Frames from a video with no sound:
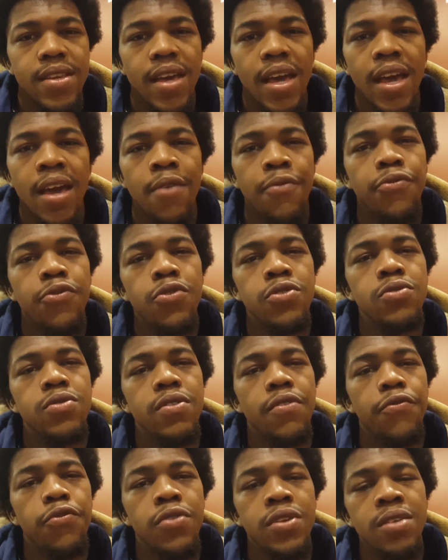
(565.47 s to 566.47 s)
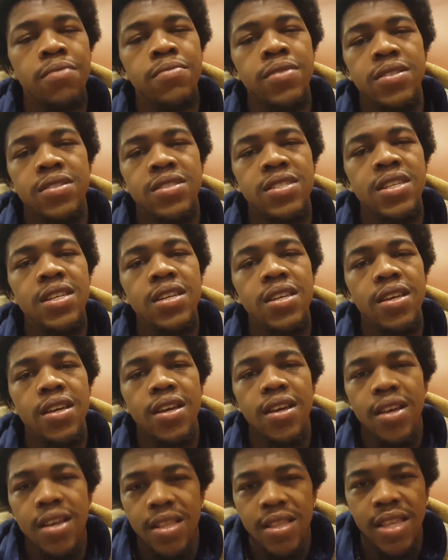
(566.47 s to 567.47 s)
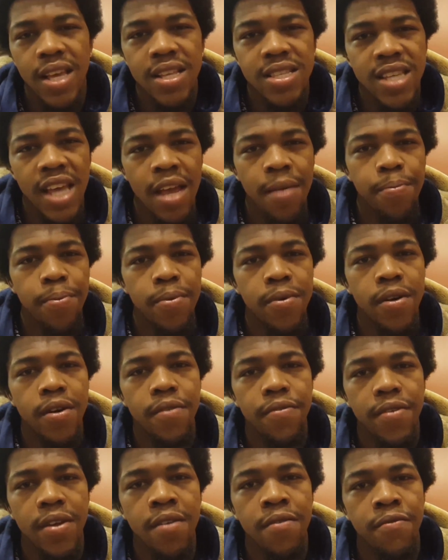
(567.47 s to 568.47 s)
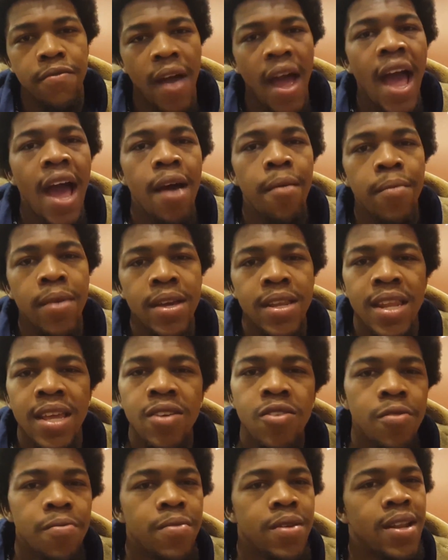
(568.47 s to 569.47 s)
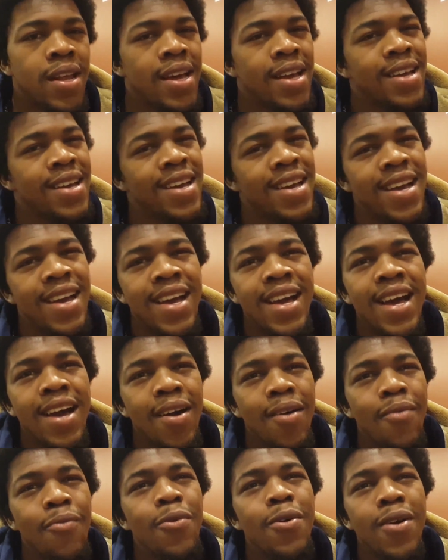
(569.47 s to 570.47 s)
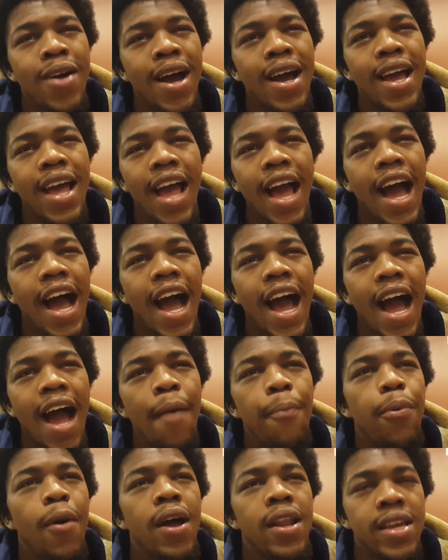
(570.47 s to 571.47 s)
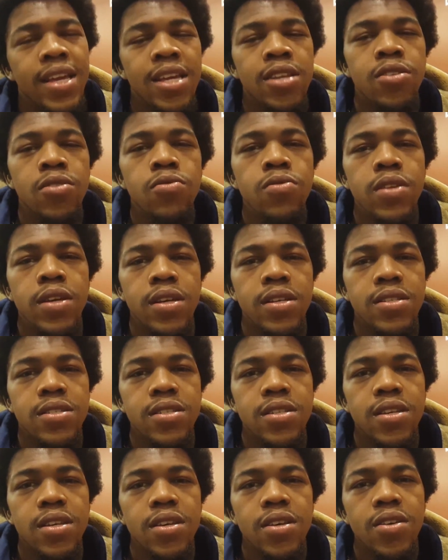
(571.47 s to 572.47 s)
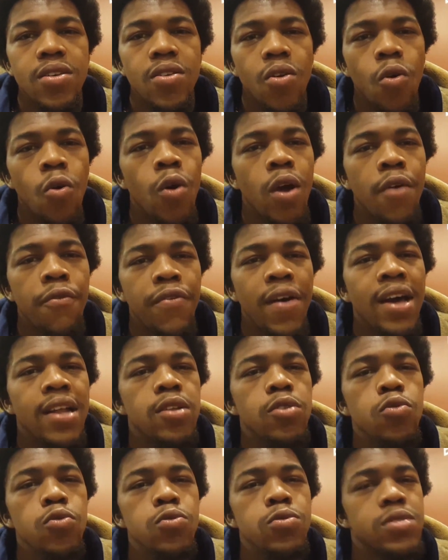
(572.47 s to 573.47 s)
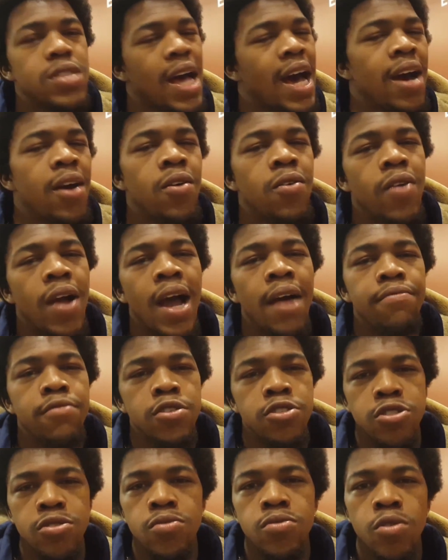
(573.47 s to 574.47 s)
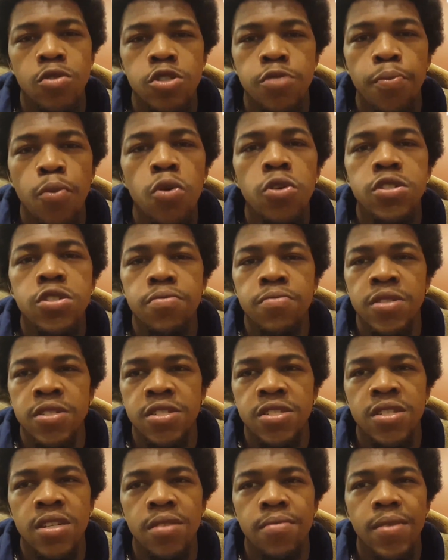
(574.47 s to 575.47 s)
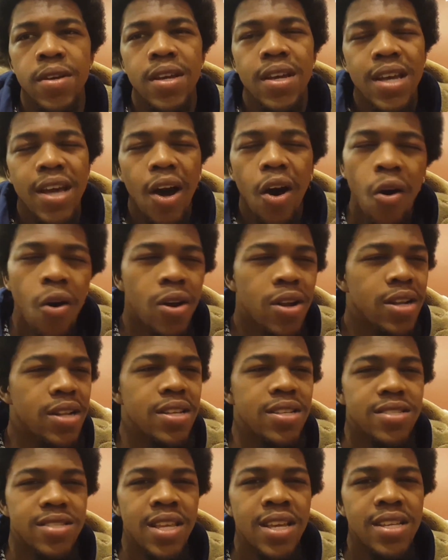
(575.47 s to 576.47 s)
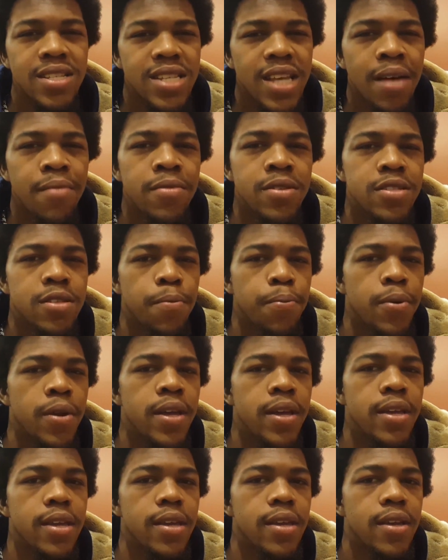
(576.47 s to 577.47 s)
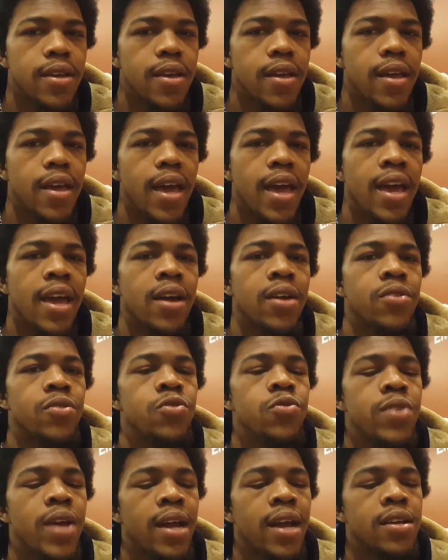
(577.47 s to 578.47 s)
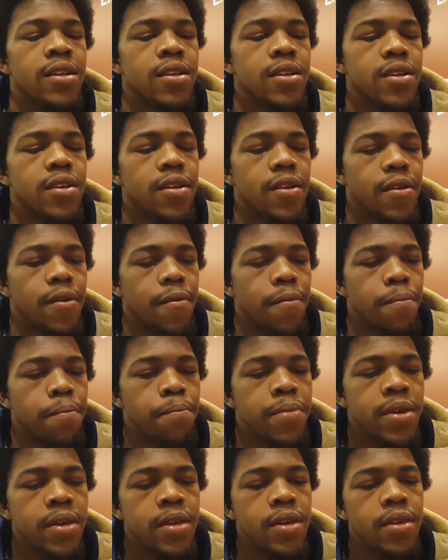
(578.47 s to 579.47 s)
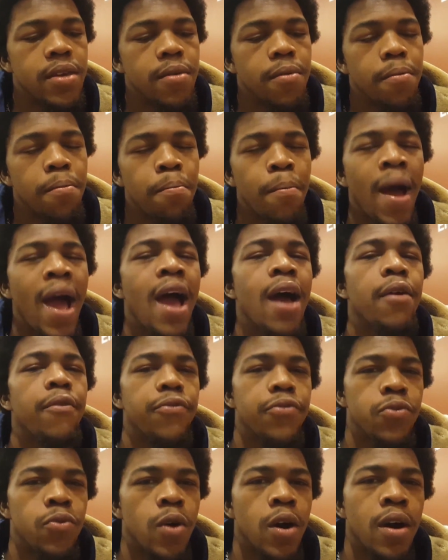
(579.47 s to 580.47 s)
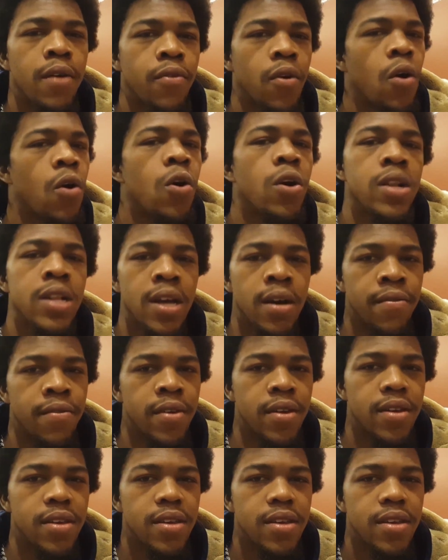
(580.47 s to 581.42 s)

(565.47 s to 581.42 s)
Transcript: And for them to see that type of environment, they gonna be like, I probably can do this. Or if I lose, I don't have to show no sportsmanship. All of these things come into play, and you gotta be mindful of all of it.